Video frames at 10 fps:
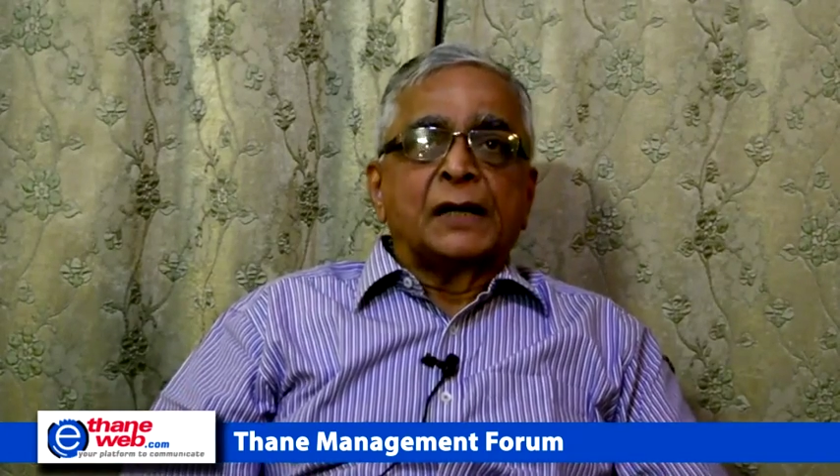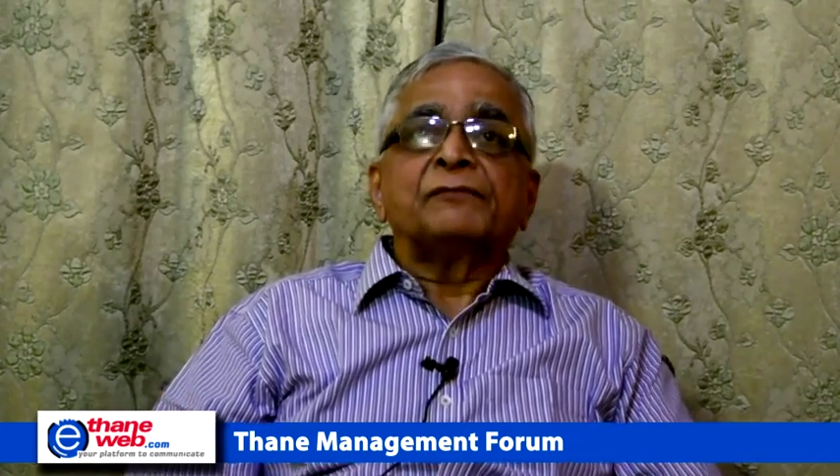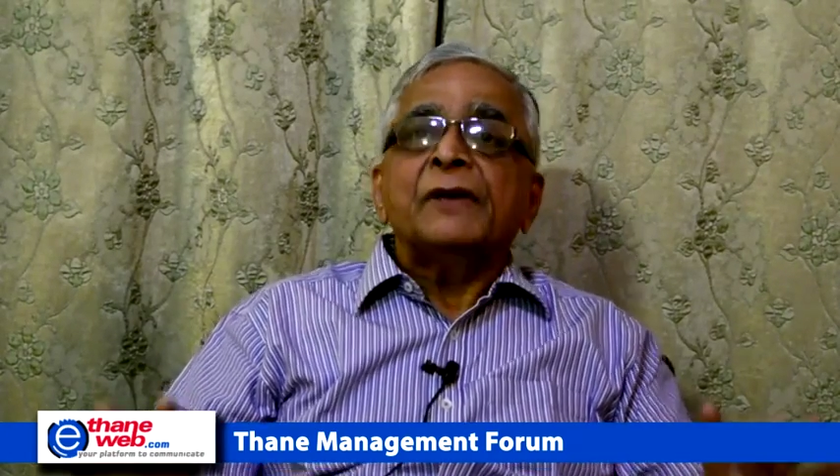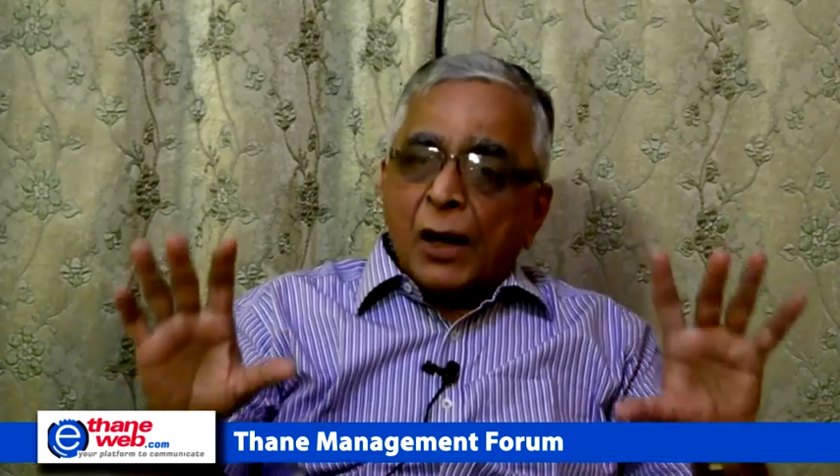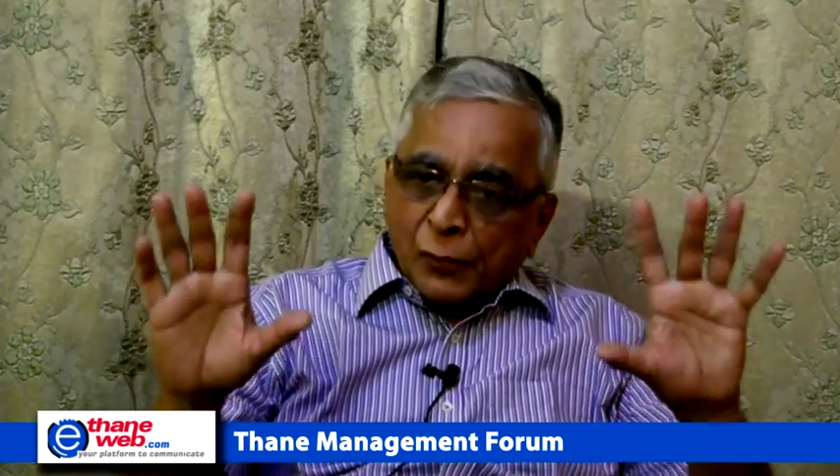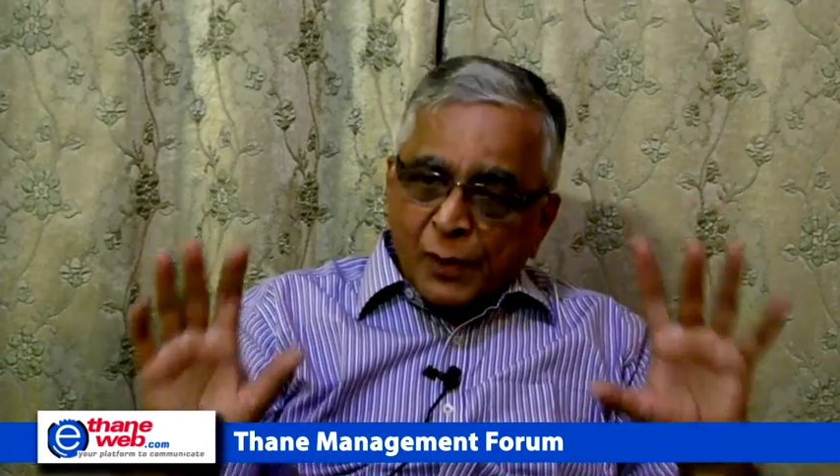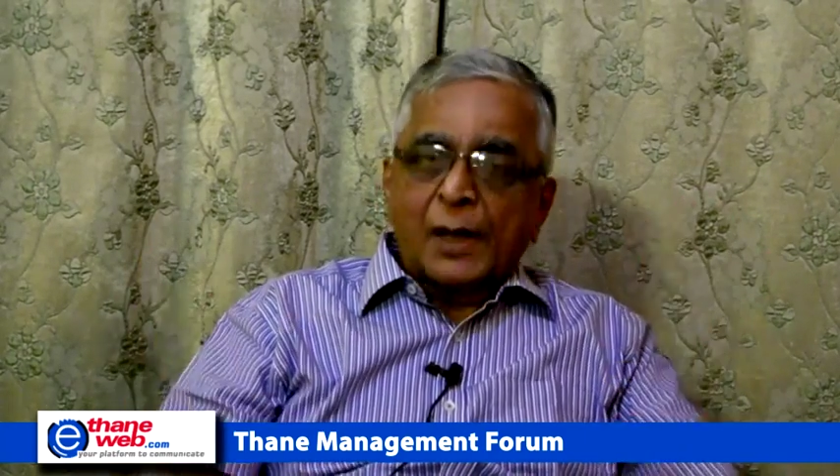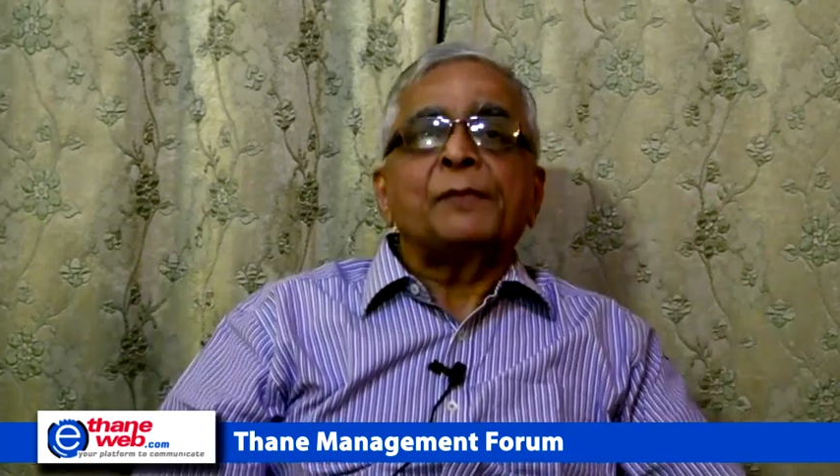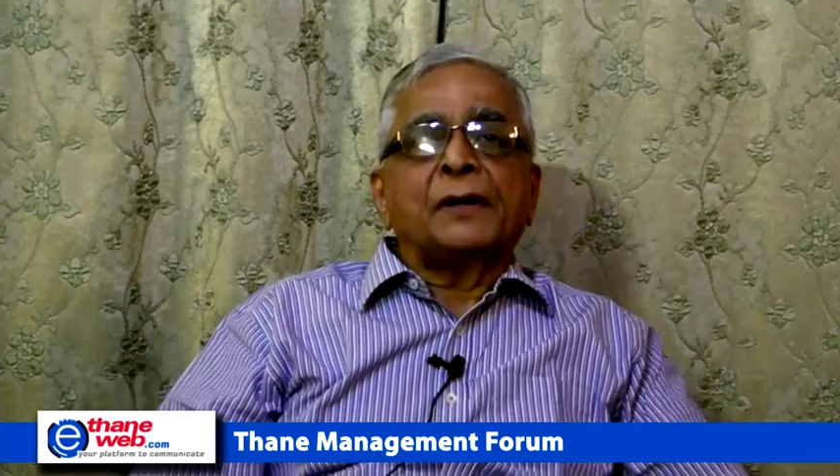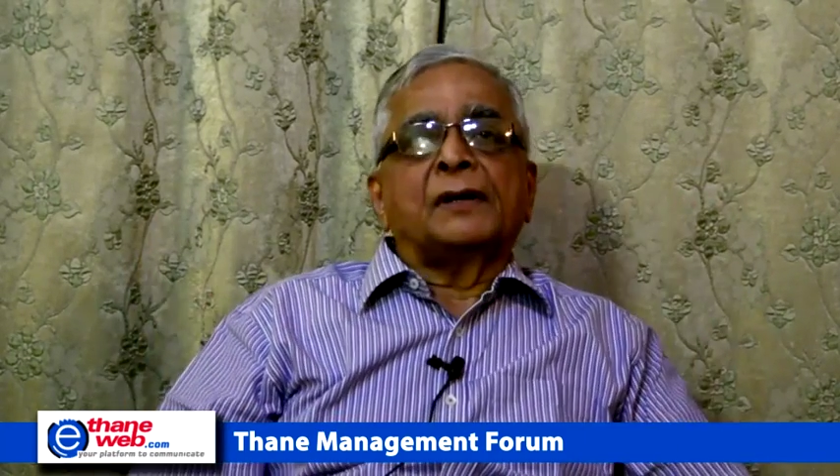and we have to
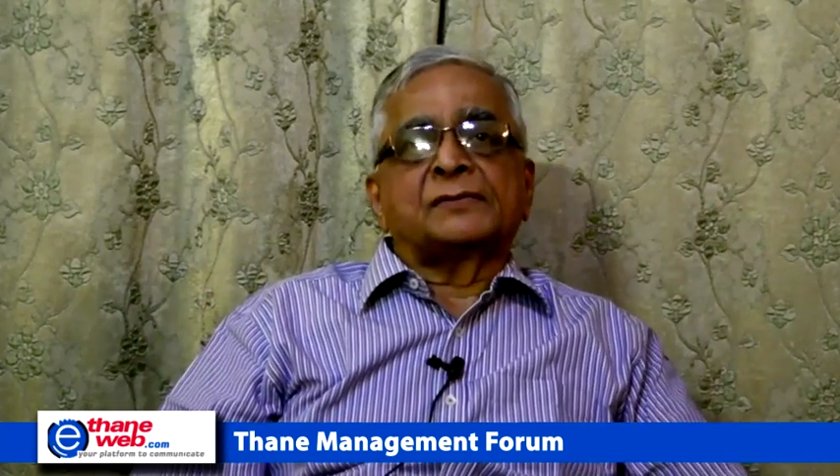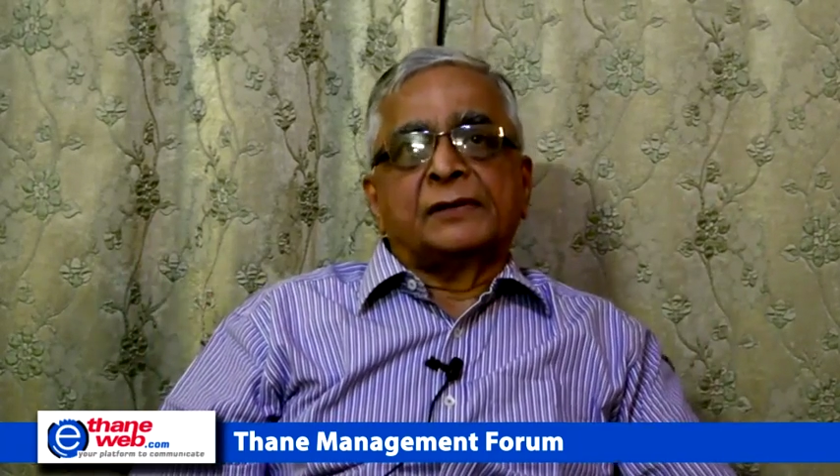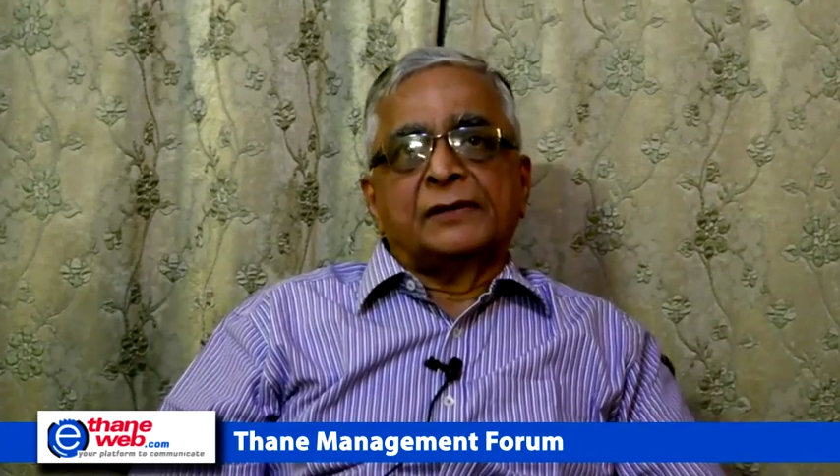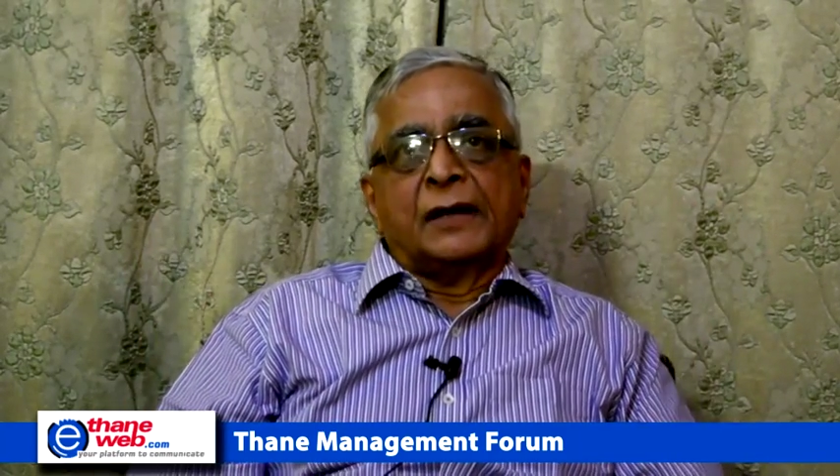help industry,